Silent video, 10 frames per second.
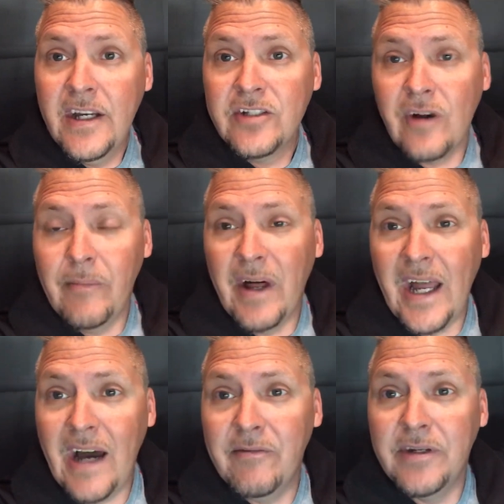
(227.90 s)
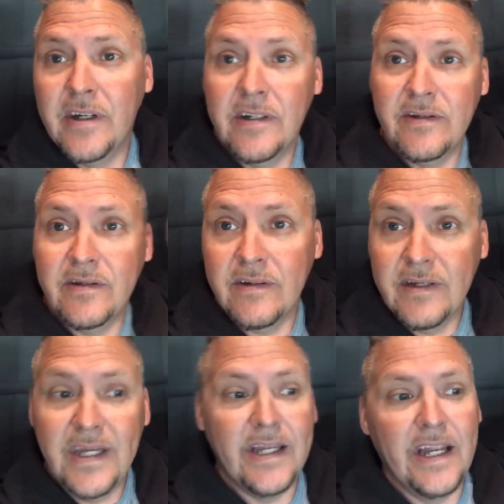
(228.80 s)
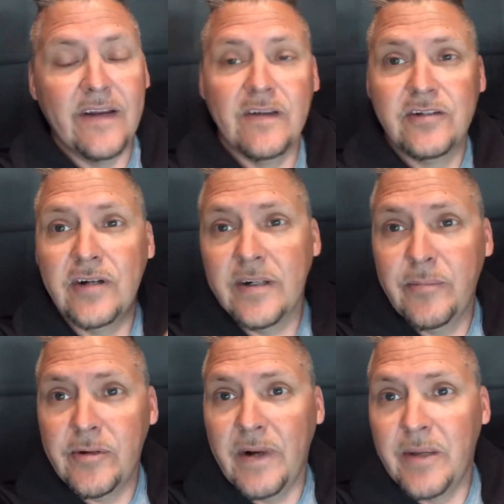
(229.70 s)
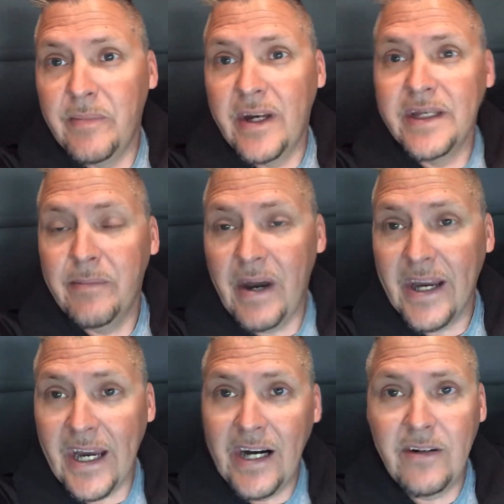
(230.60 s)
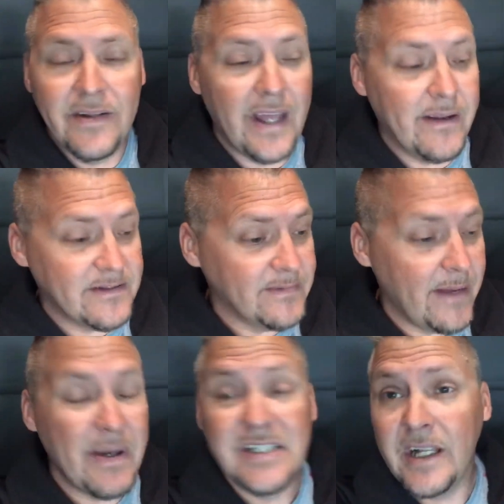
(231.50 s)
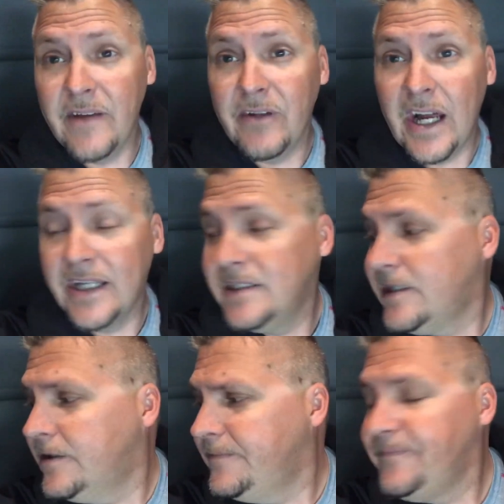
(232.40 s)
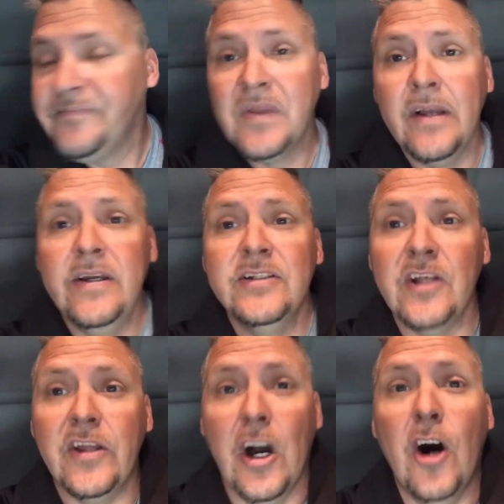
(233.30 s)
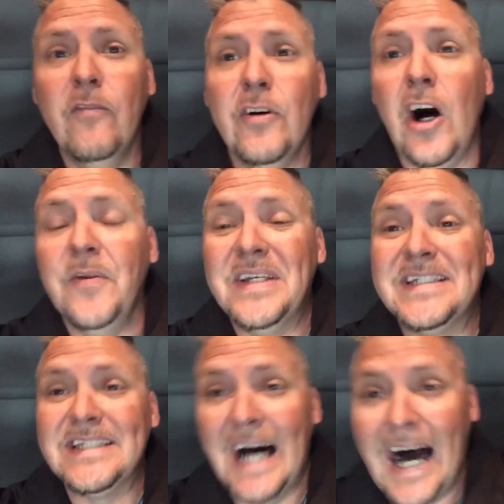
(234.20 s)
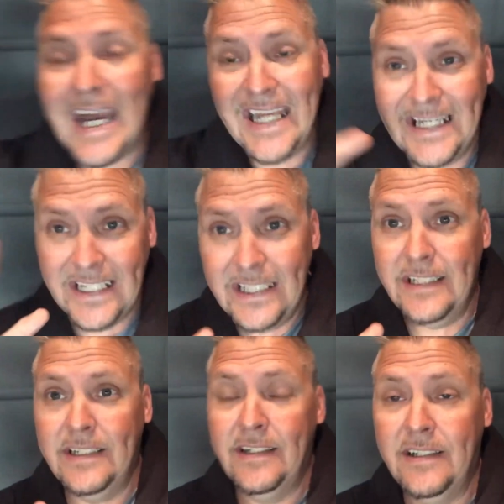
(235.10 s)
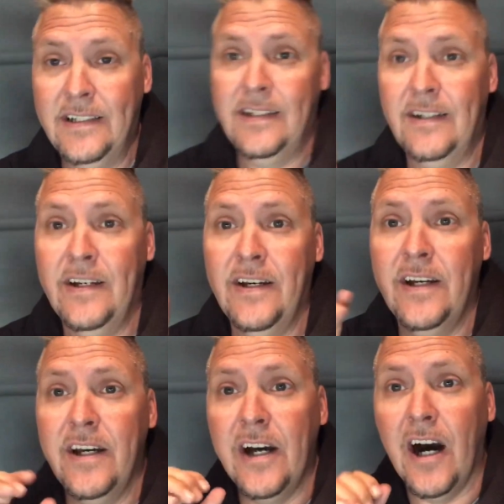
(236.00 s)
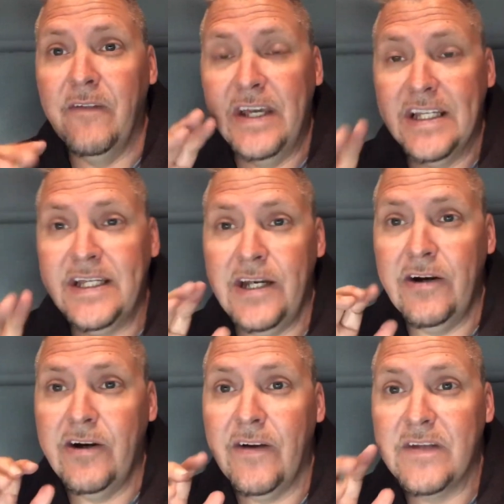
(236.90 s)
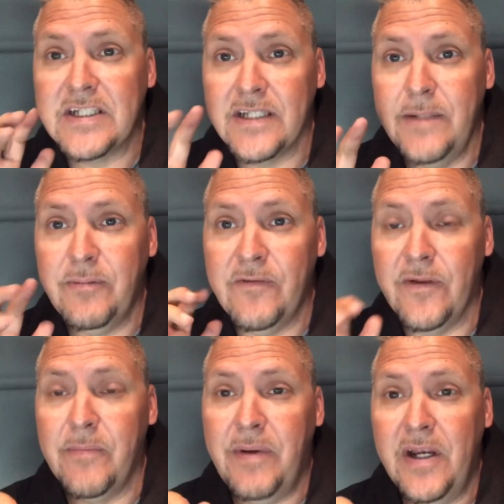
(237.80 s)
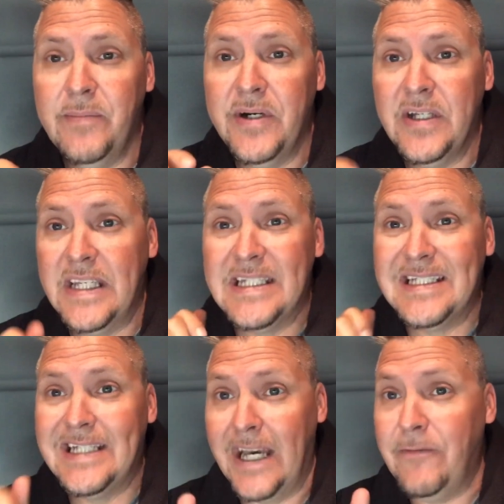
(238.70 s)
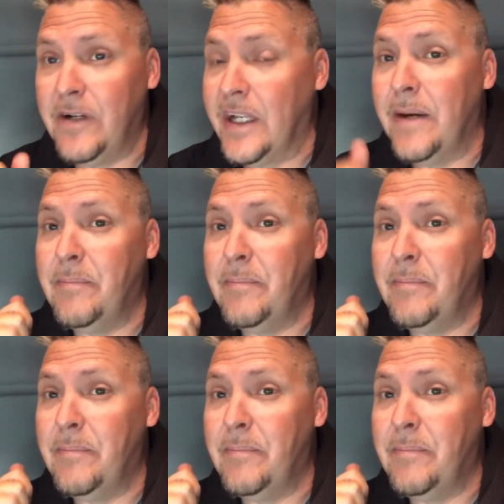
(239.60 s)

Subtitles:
So I'm not having to get into the truck, put them on the bed, and get back out. That makes life a lot easier. So the overall design of the interior of the sleeper for the Peterbilt is definitely